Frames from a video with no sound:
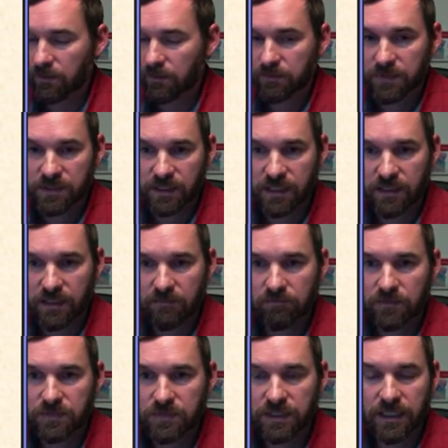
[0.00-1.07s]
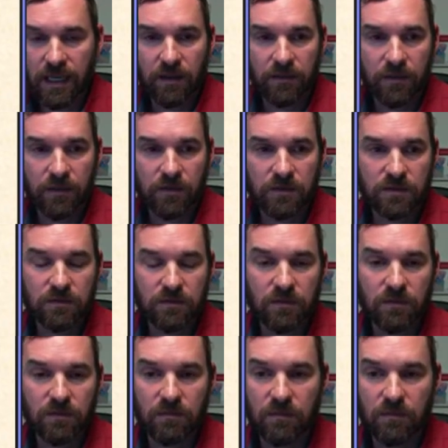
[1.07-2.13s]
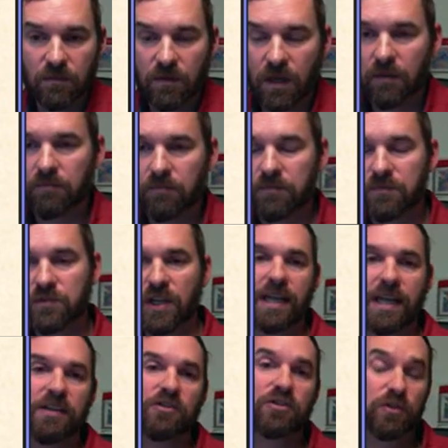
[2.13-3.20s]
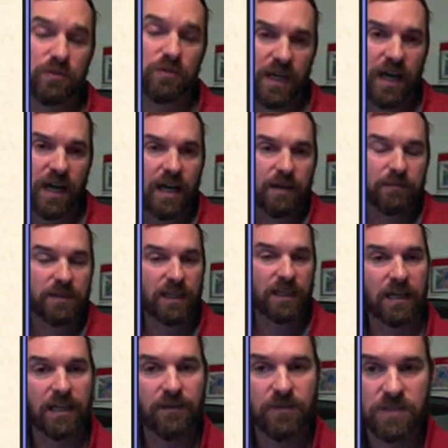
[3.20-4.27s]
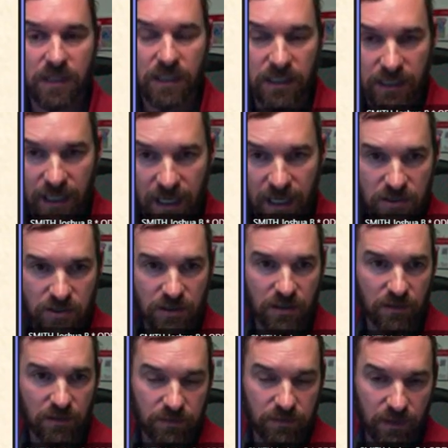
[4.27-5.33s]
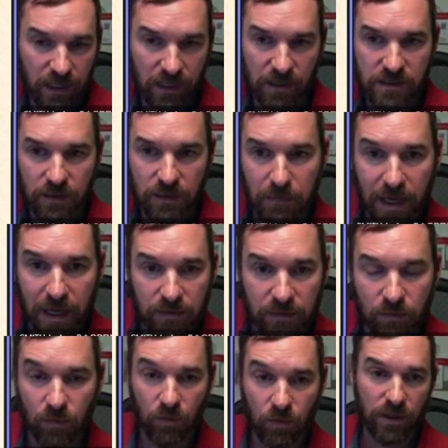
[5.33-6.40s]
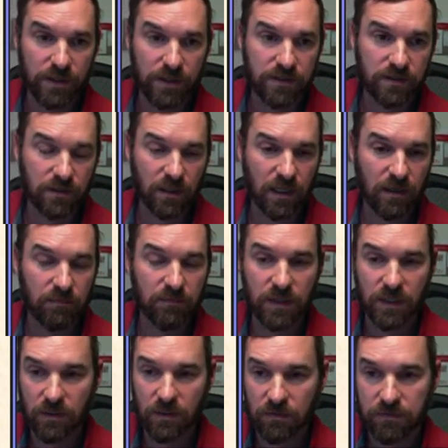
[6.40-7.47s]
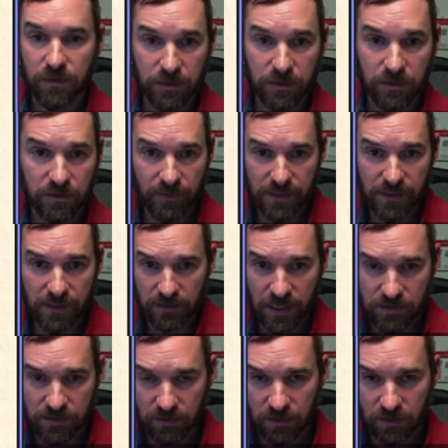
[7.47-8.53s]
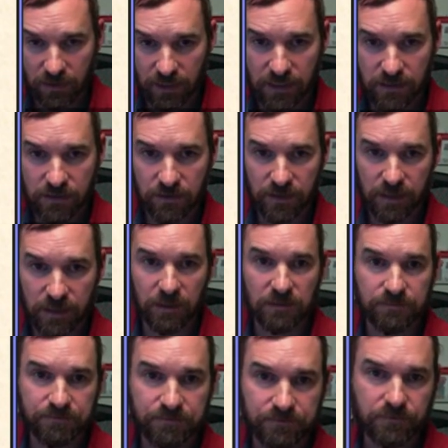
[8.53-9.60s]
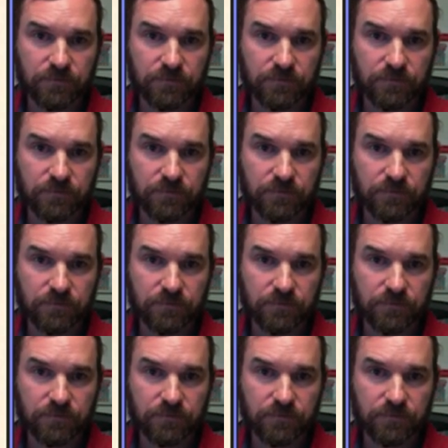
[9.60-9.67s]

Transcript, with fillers: um, to see see how those uh, change changed through time to kind of give us an indication of areas that might warrant uh, you know further investigation or looking into deeper.